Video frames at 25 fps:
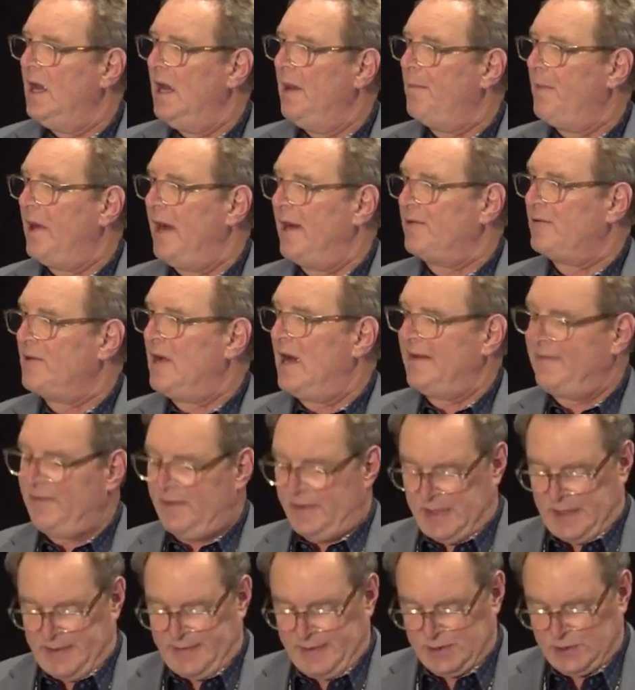My arrival
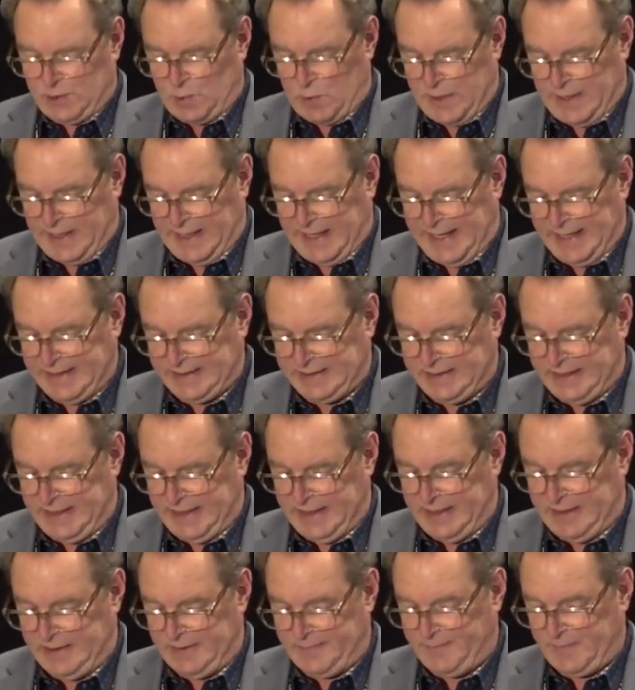there in
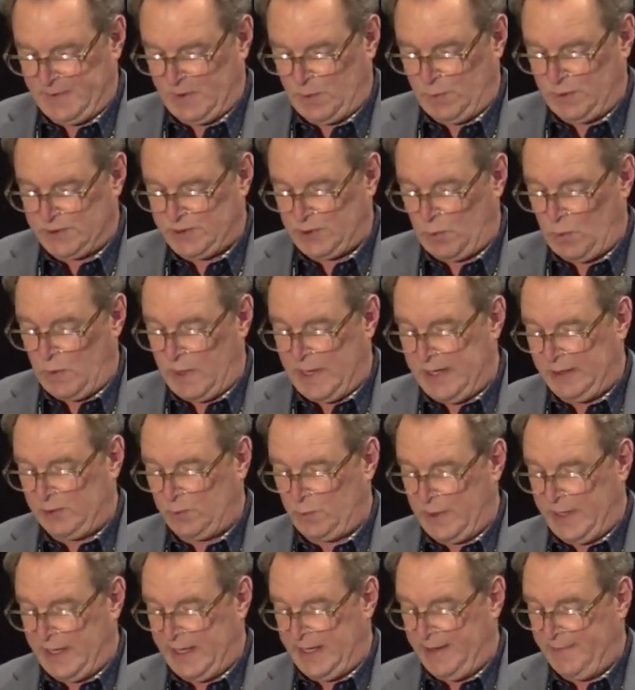2018 was a wild
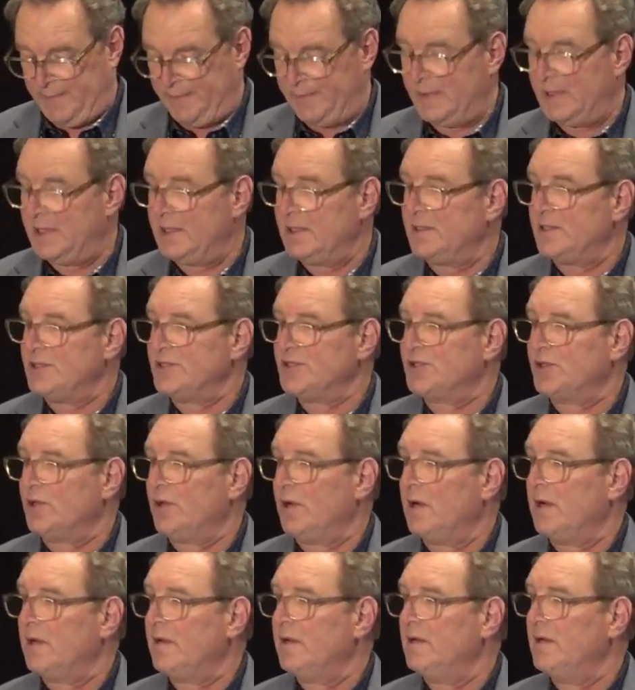way to
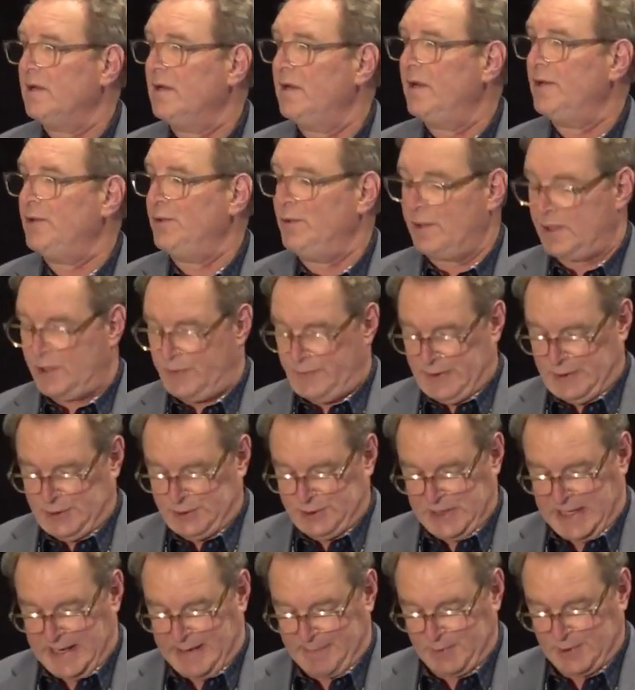start a new career
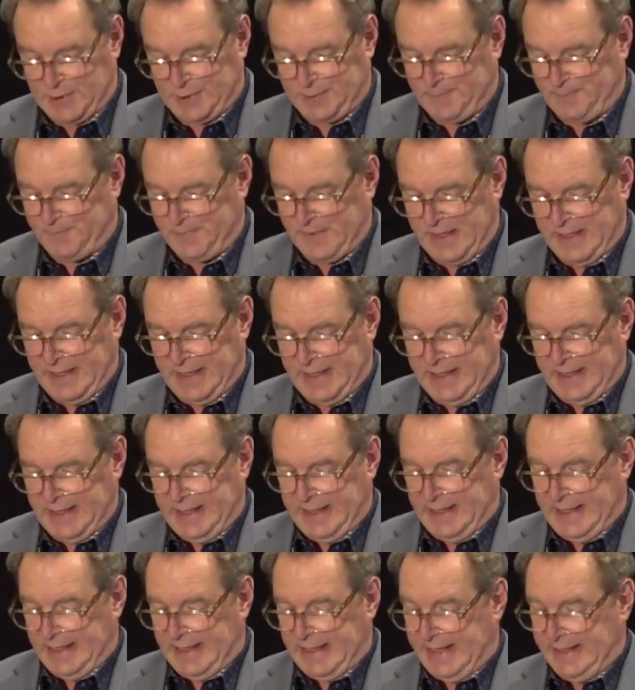chapter.
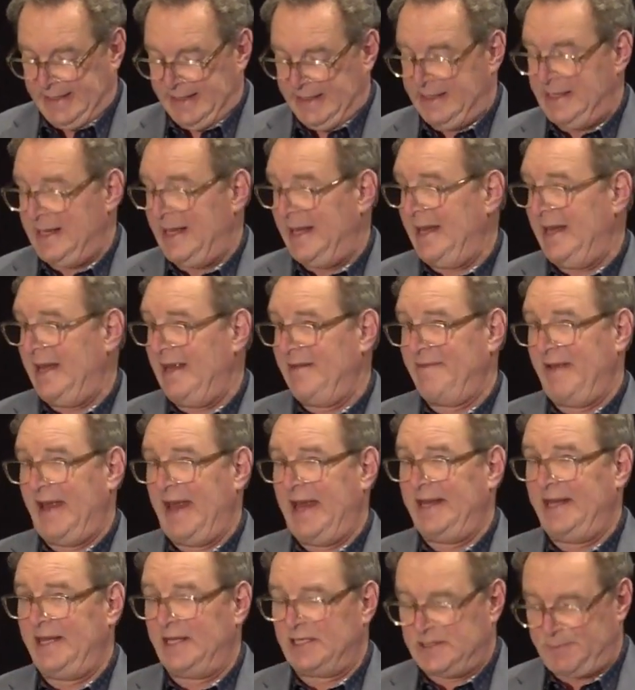I did not have
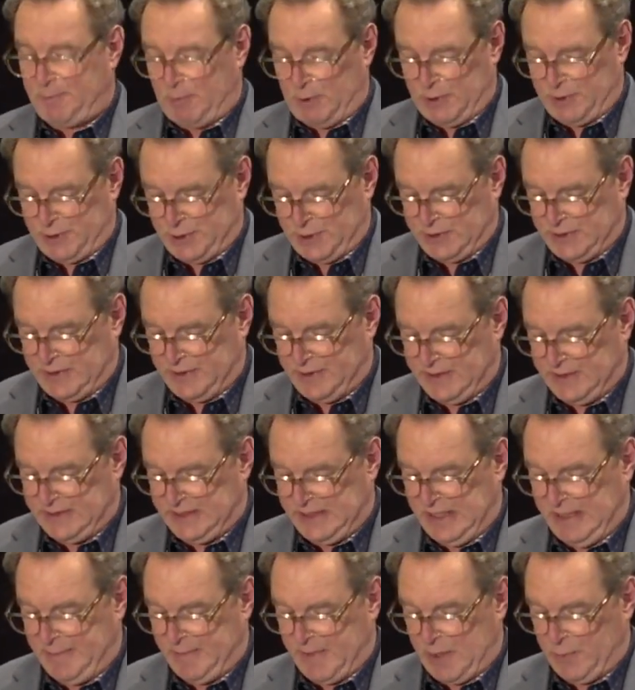any exposure to the
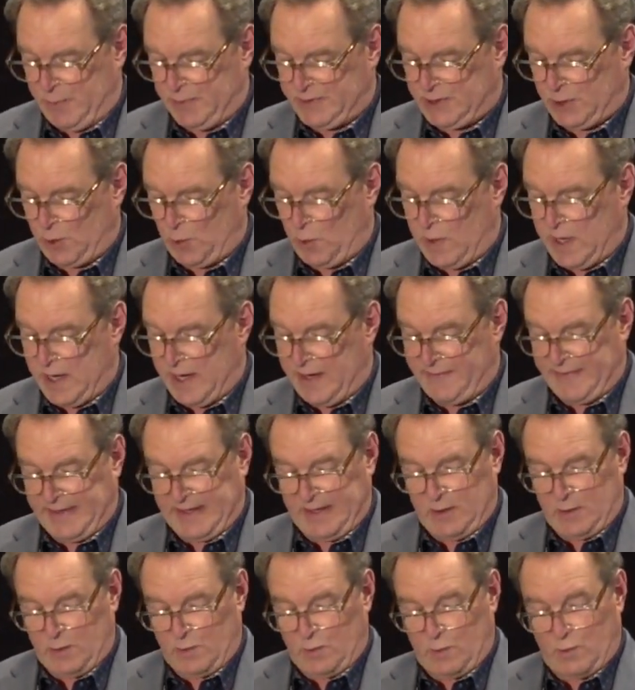team I was
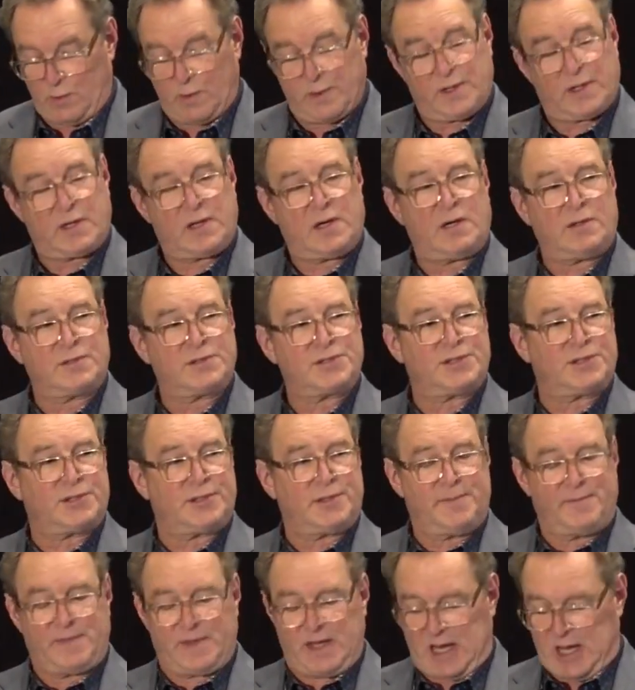acquiring or the
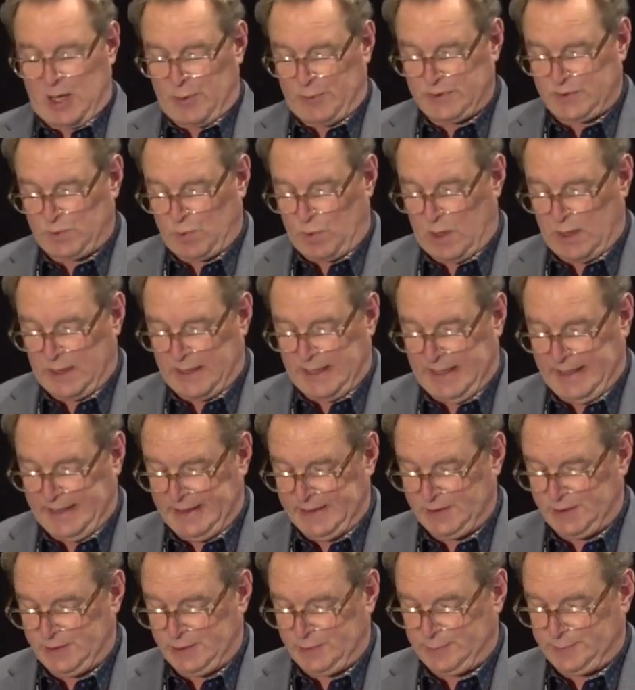culture I was walking
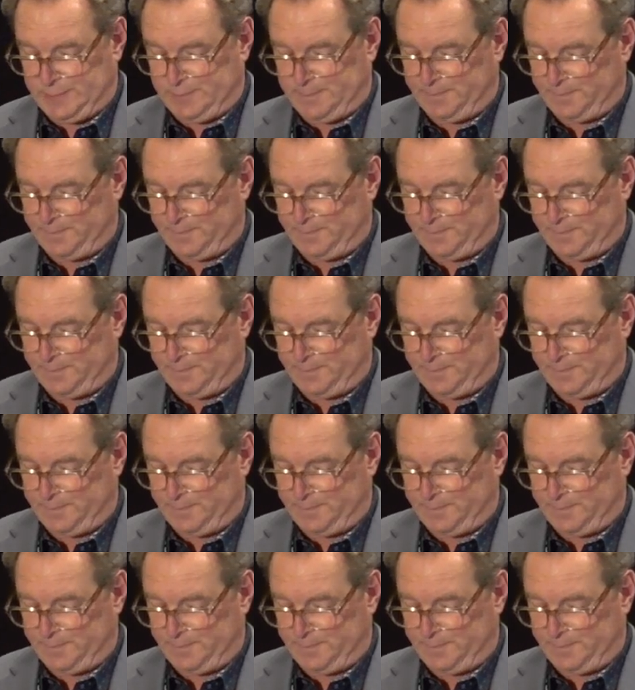into.